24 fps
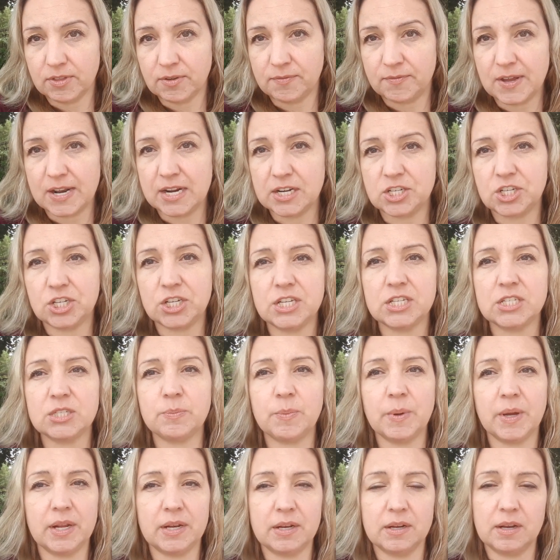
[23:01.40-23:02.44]
the feta cheese,
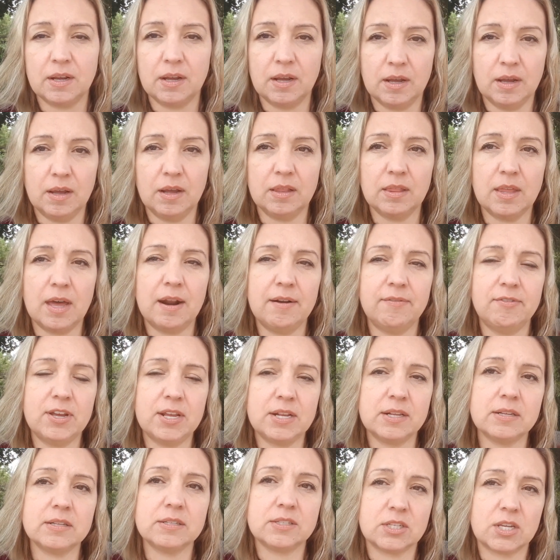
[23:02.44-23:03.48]
but a lot of
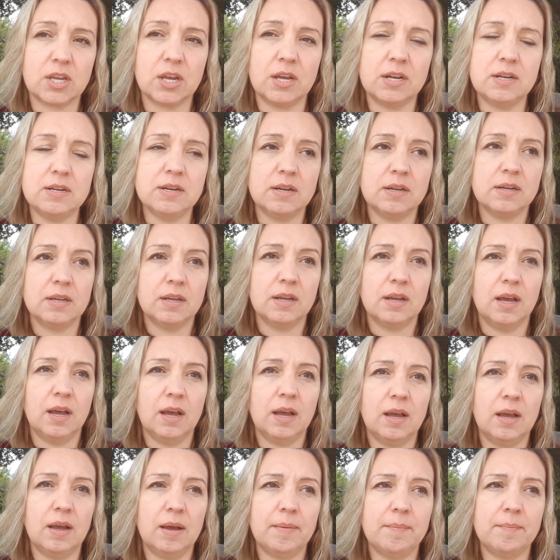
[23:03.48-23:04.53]
it, it's good.
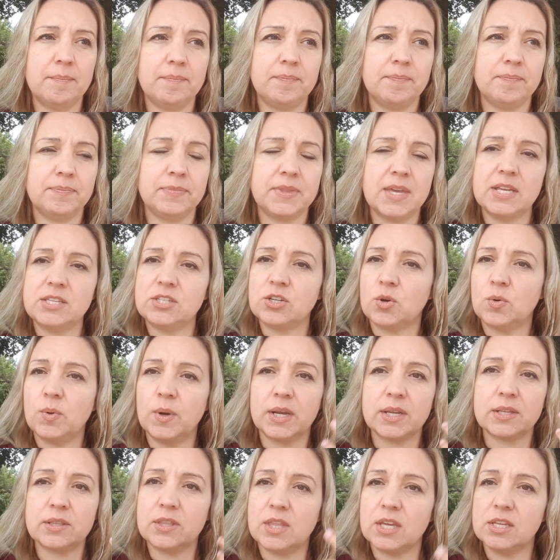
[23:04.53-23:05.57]
That's a
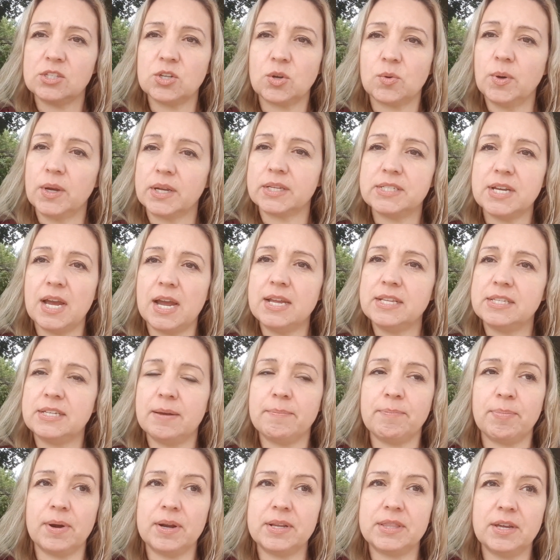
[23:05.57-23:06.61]
quick diet
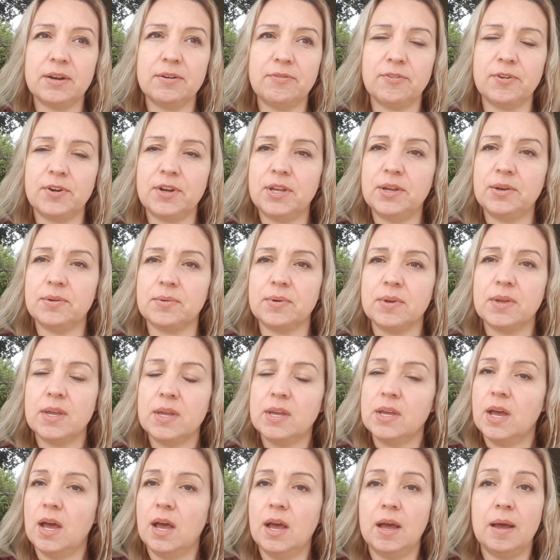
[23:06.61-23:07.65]
tip right there for you.
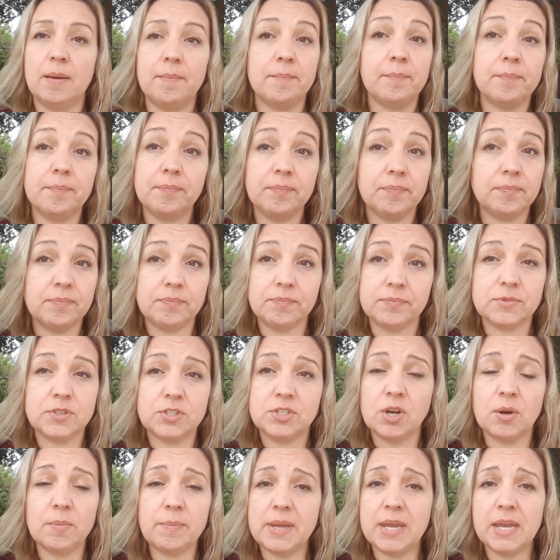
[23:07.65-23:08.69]

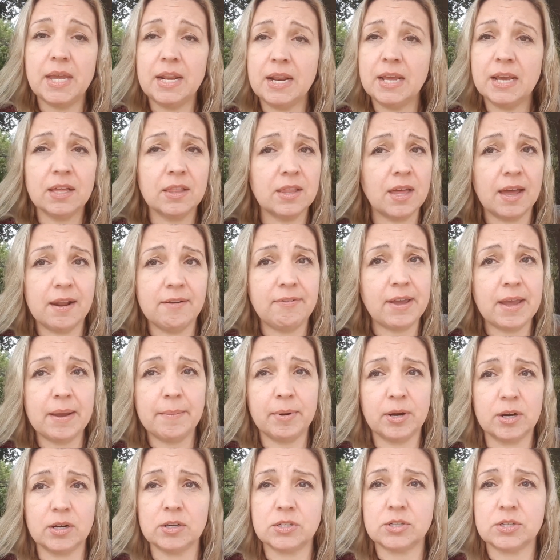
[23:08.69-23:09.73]
Don't be eating a lot of
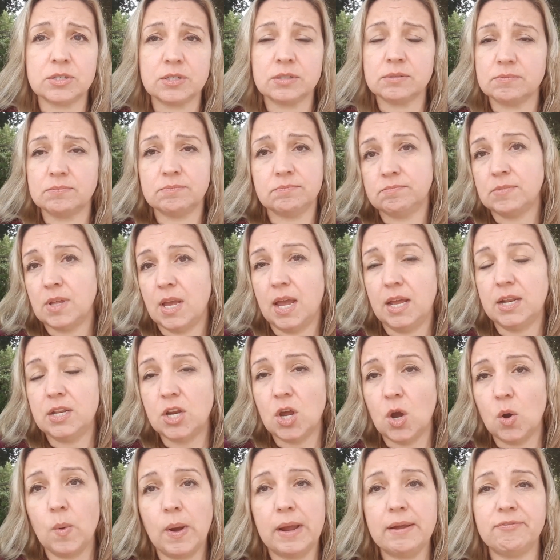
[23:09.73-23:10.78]
hamburgers and
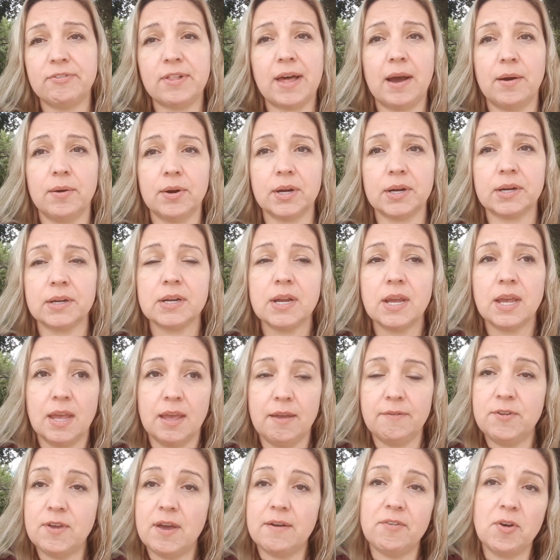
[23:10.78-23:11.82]
no white flour.
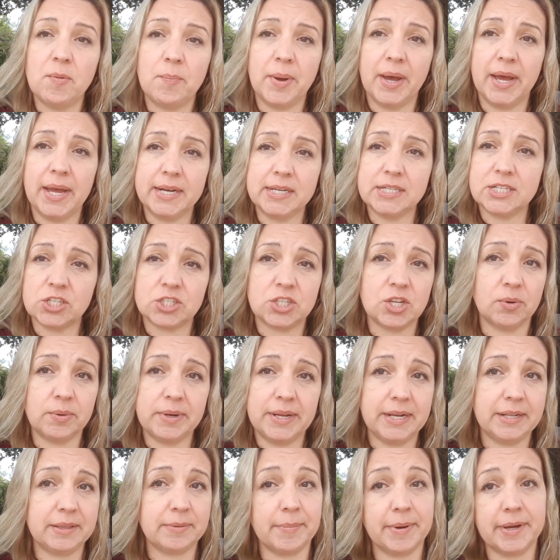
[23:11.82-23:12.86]
If you have a bun, just don't
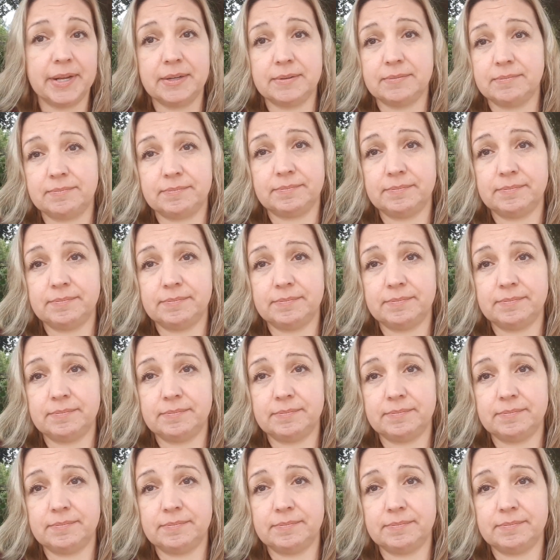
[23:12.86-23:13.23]
eat the bun.